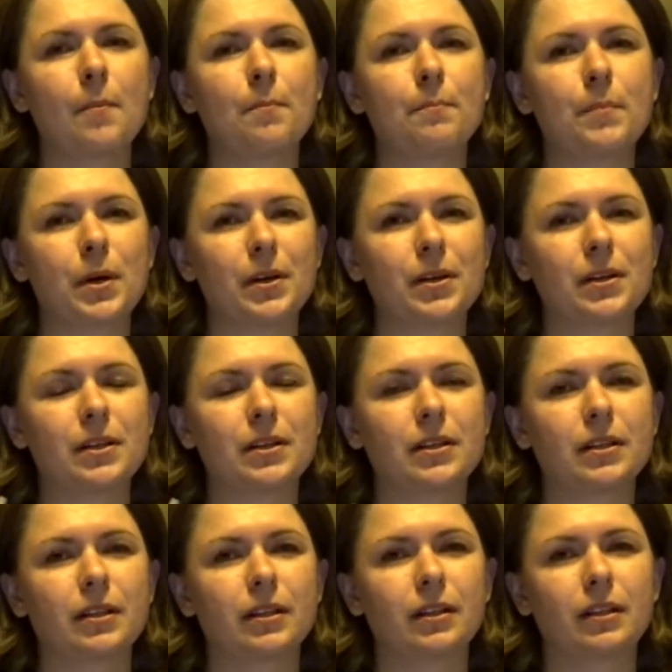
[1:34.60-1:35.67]
But
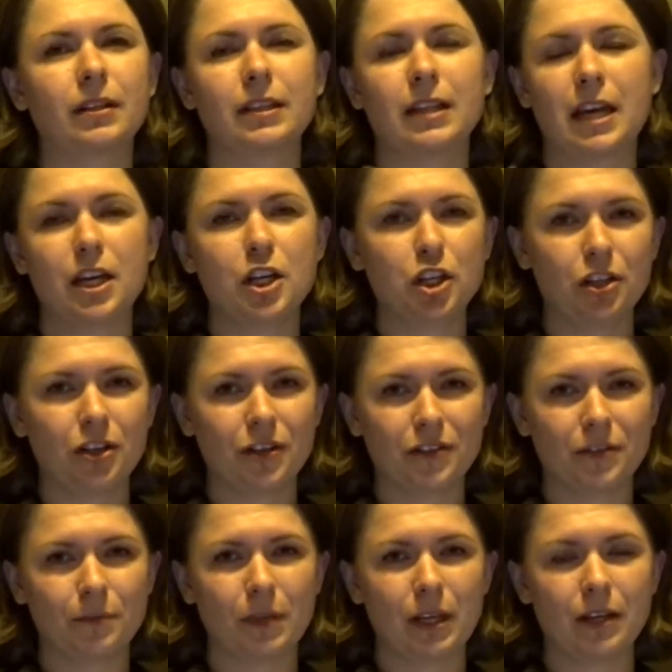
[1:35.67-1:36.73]
the age
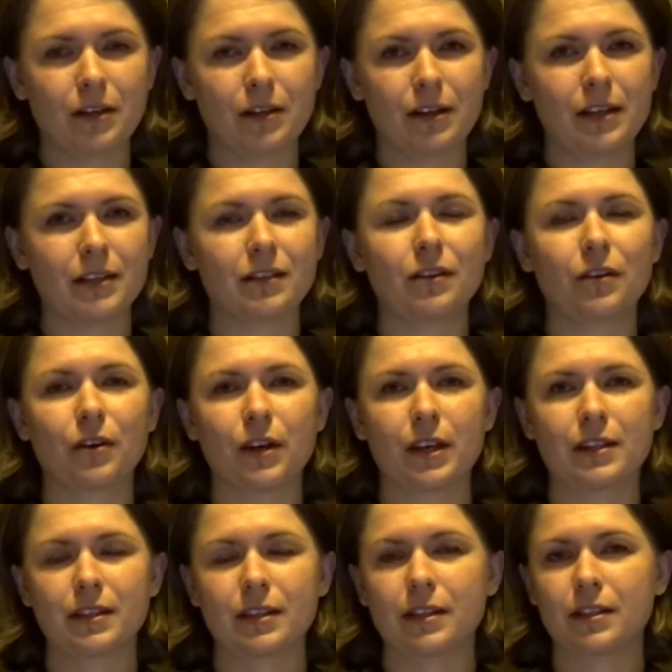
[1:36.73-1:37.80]
doesn't matter as long
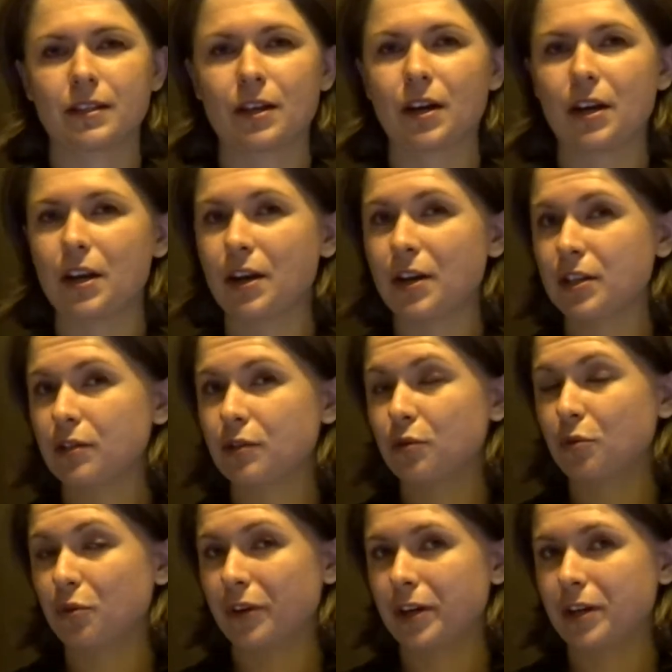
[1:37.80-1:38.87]
as it's got a nice
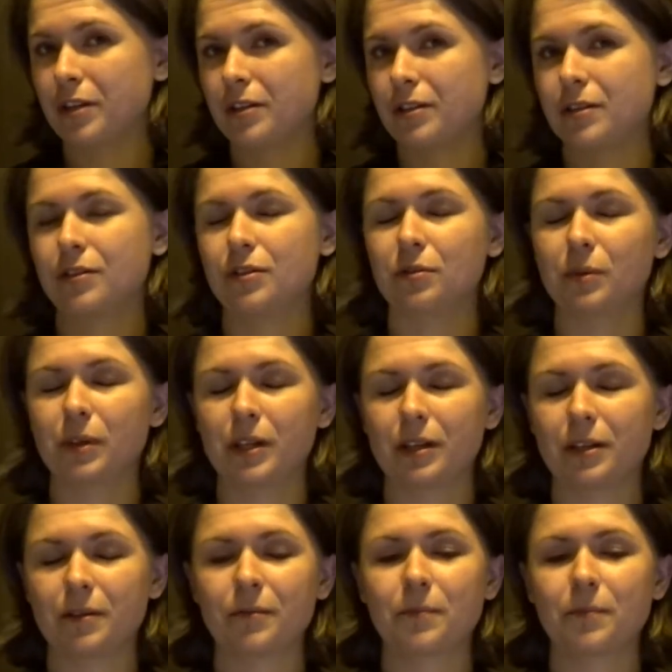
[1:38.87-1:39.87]
story to it.